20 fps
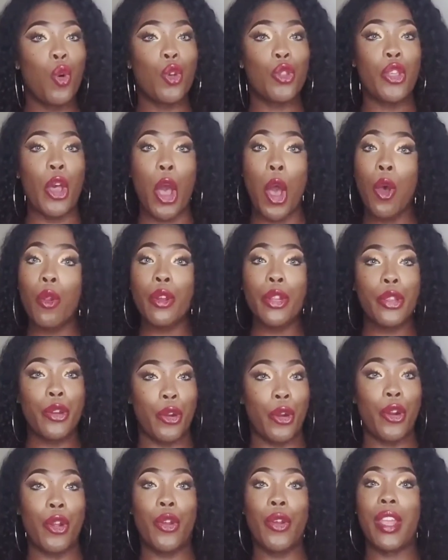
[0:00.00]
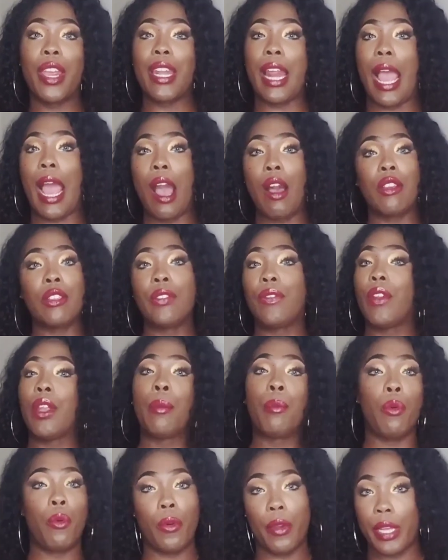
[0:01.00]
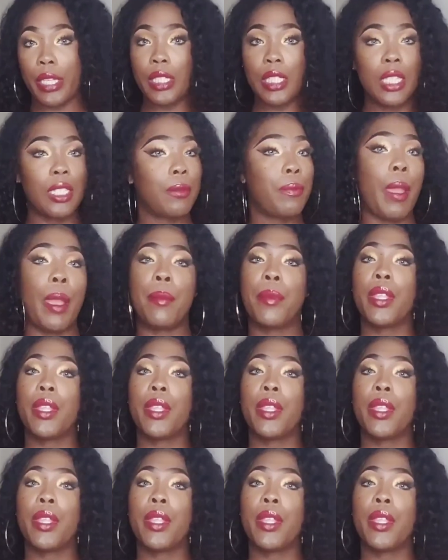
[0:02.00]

the only girl in a house full of boys, because baby,